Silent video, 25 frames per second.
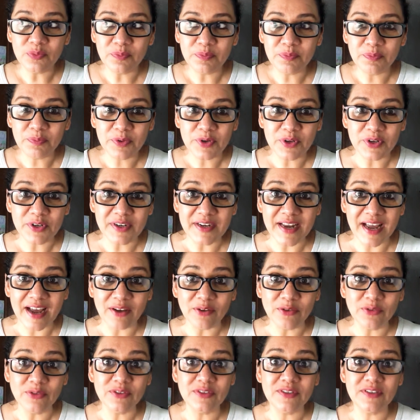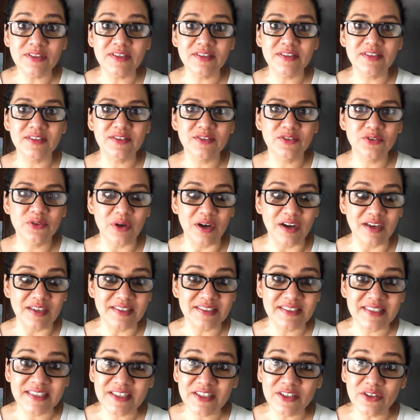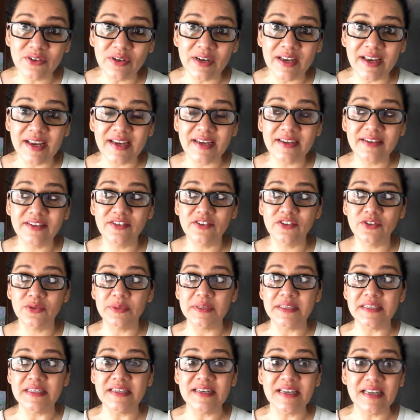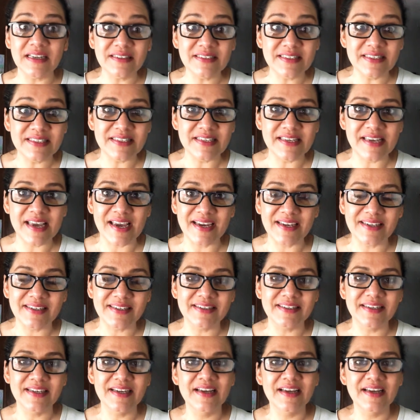pronounce, to articulate, to enunciate